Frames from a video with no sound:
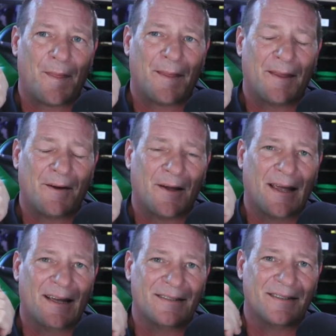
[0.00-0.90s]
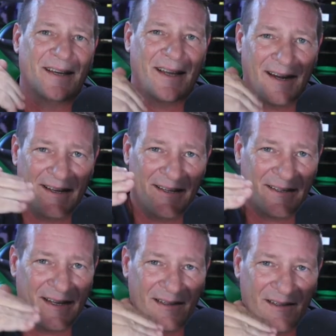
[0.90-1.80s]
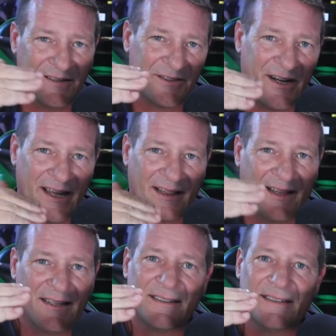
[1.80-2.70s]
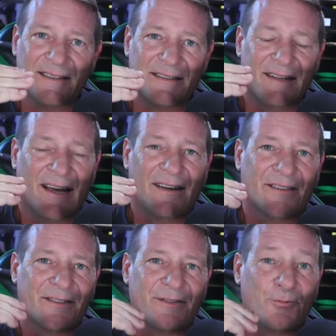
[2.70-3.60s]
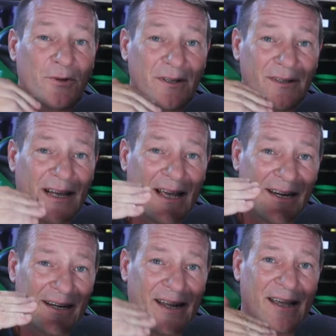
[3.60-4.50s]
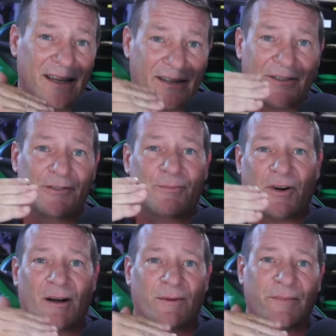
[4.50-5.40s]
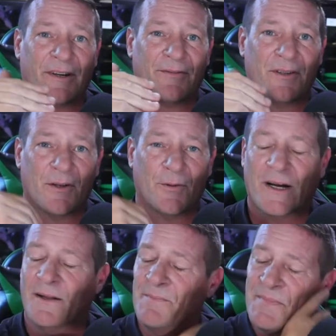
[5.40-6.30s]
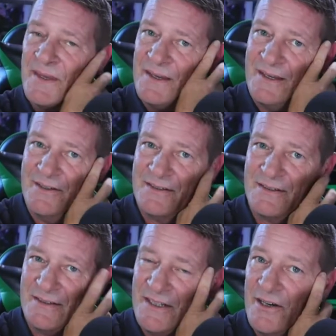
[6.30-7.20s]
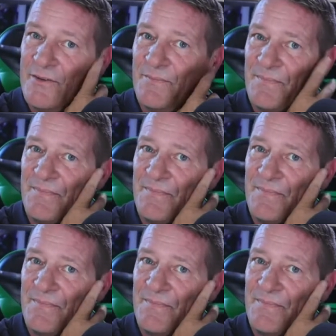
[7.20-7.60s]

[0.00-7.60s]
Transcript: you know, as they kind of hit that lizard adolescence, Niles really had an attitude problem there for a little while. It was, you know,